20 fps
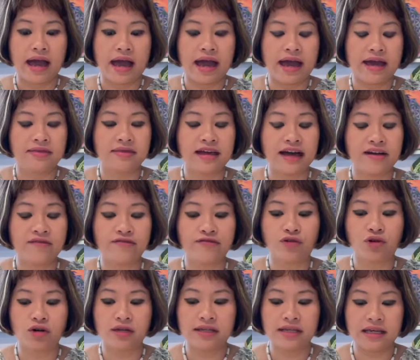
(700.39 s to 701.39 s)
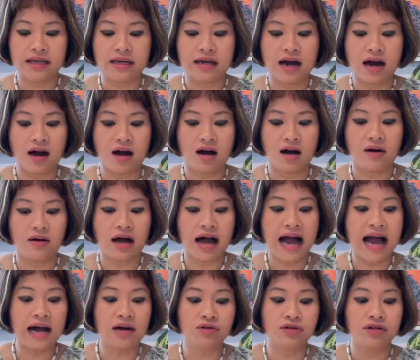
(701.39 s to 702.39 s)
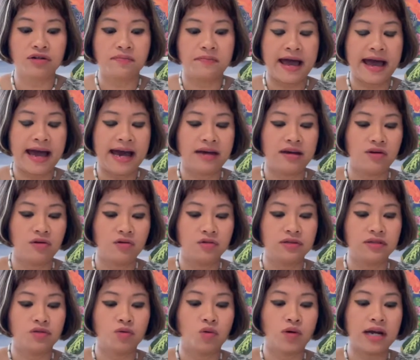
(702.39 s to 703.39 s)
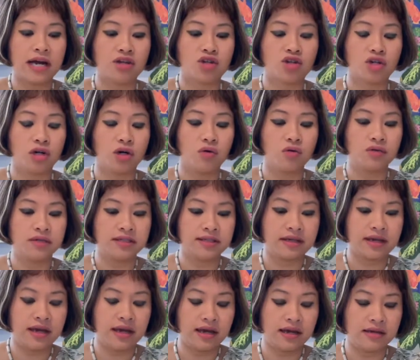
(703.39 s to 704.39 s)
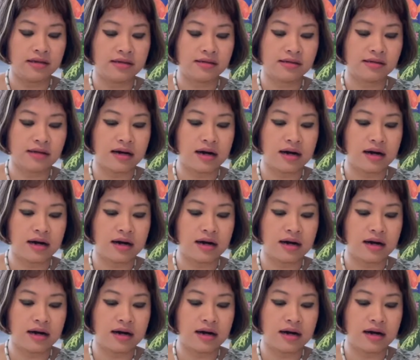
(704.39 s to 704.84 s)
And then for the outer petals, what I chose is